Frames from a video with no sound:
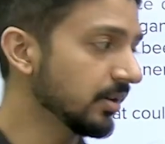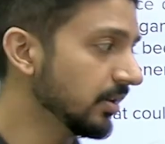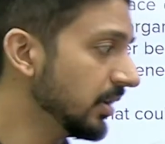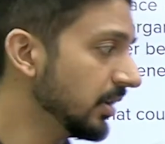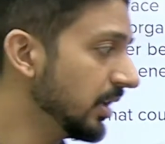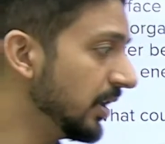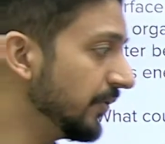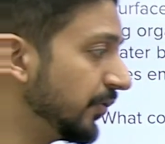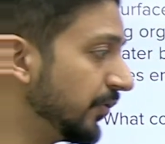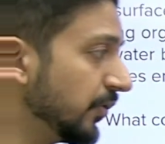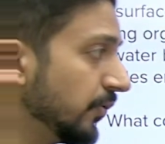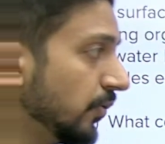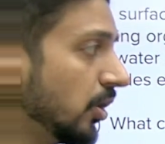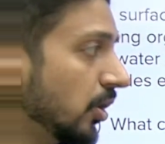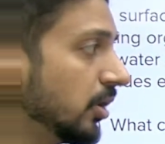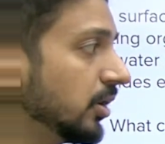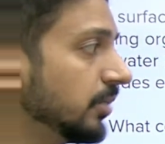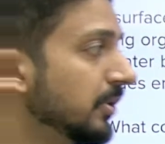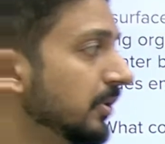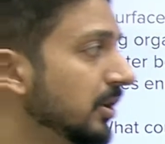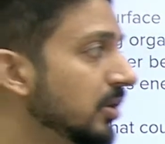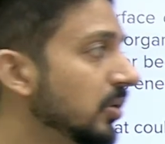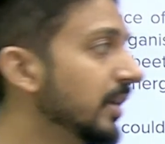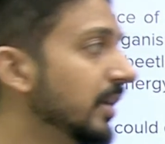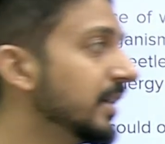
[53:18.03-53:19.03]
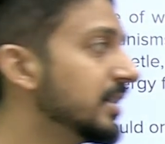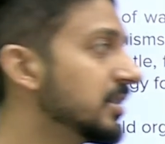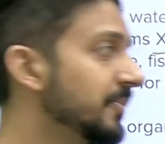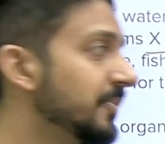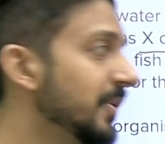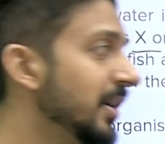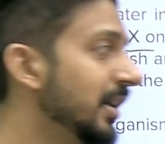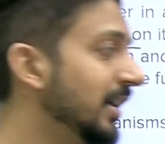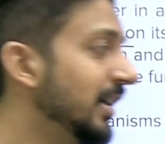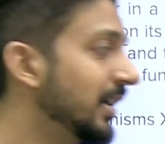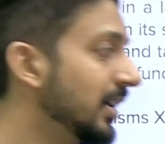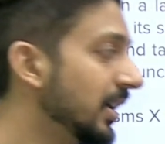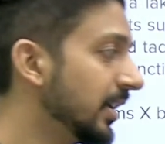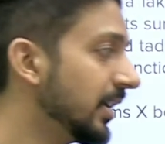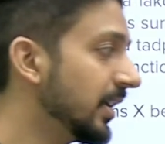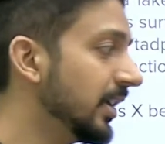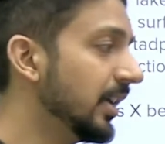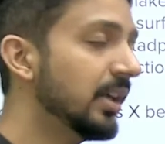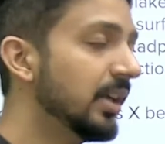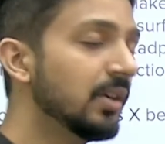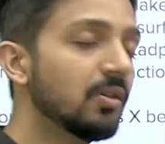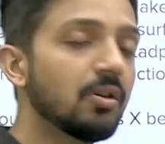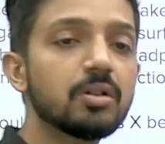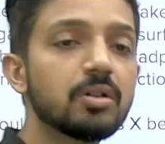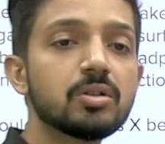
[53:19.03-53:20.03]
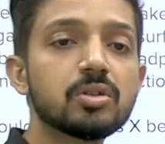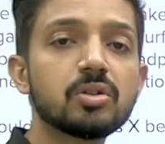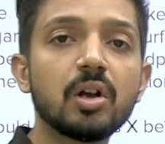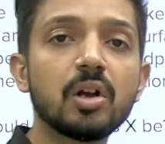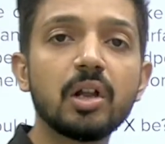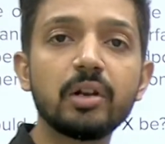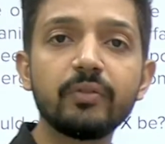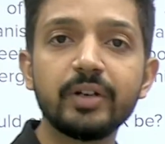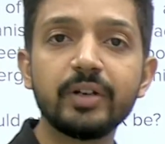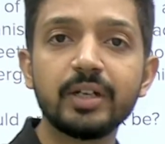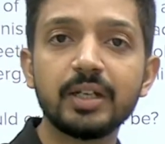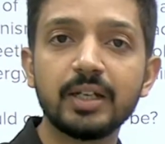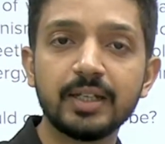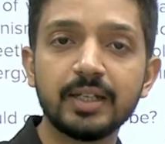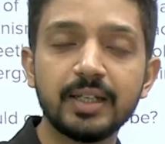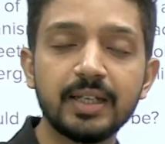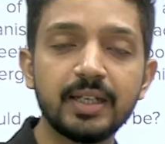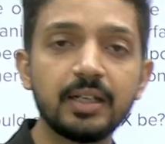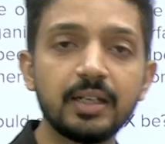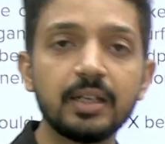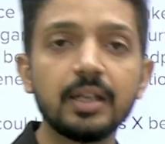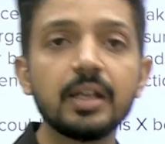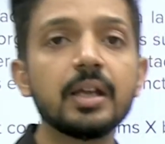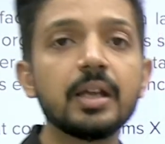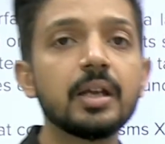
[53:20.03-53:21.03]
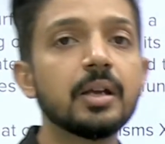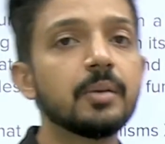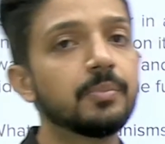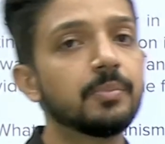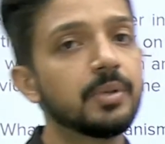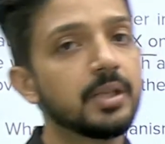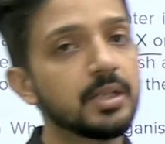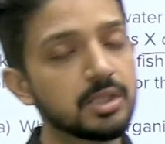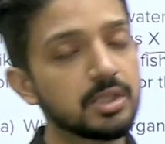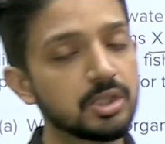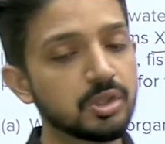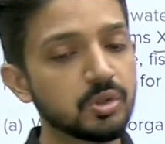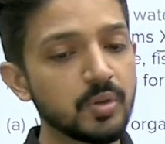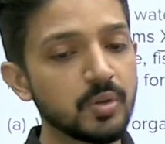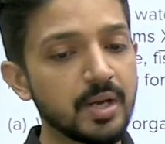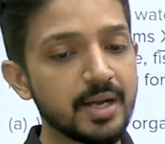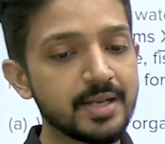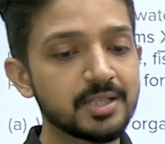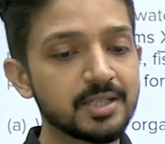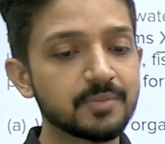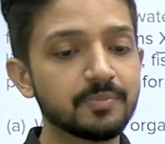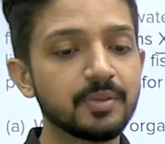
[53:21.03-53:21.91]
If you want me to explain it again or solve it again, please do ask.